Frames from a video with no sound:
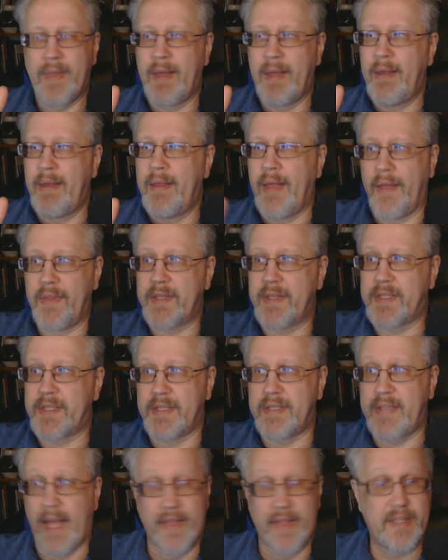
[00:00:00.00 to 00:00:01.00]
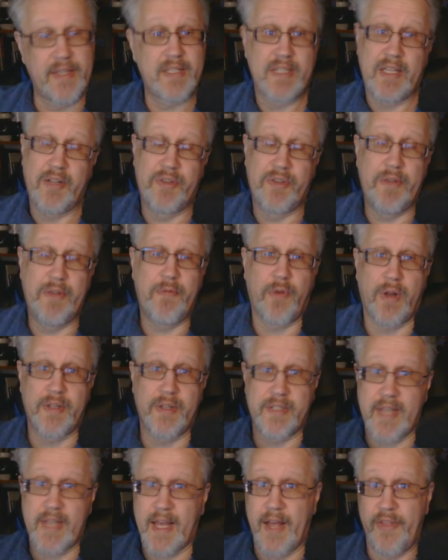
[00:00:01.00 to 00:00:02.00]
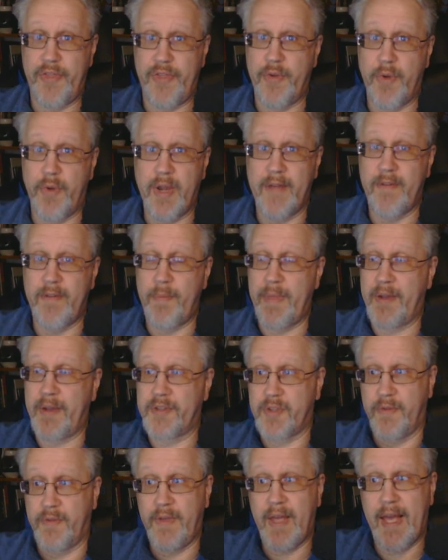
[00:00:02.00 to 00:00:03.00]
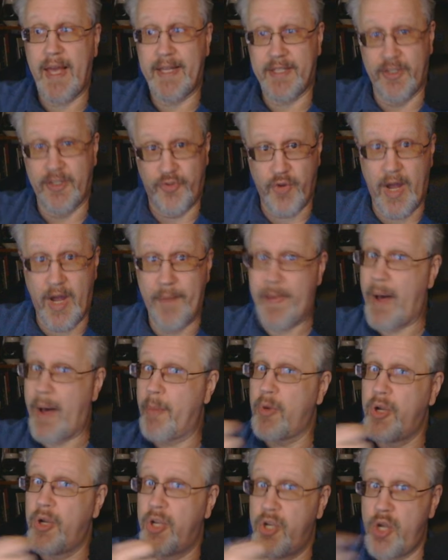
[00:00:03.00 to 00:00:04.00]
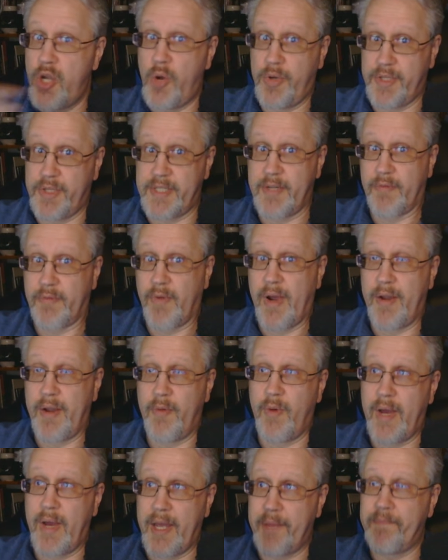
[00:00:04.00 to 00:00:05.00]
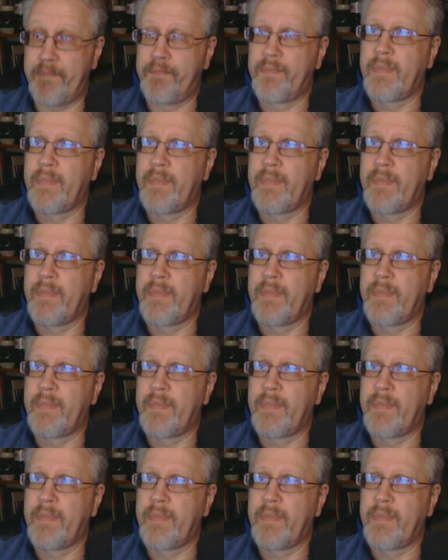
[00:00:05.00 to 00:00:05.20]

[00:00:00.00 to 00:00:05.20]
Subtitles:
And this is Ile-de-France. I got 30 of them there, so if it has a drop, I'm going to notice it right away.